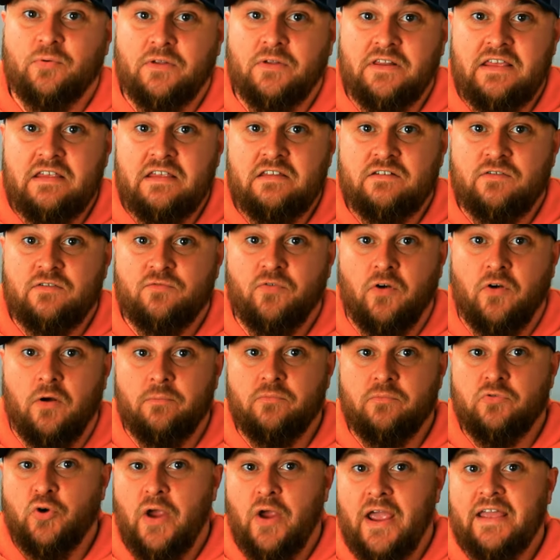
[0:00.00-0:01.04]
release
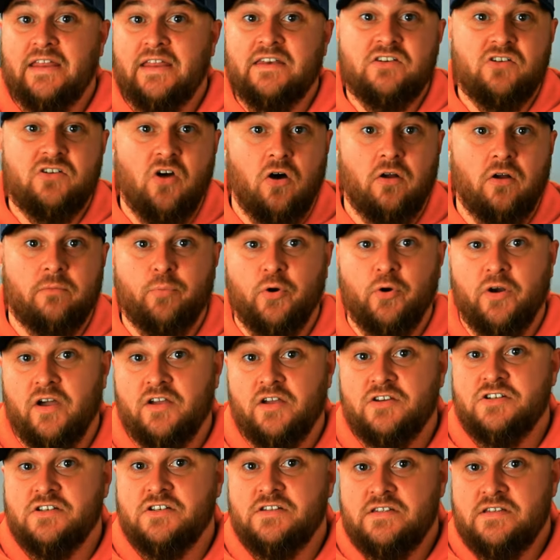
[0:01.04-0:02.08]
from Dragon Dawn
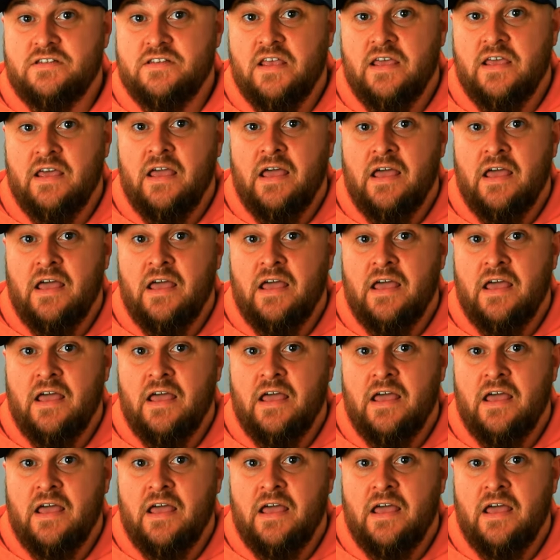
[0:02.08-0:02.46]
Productions.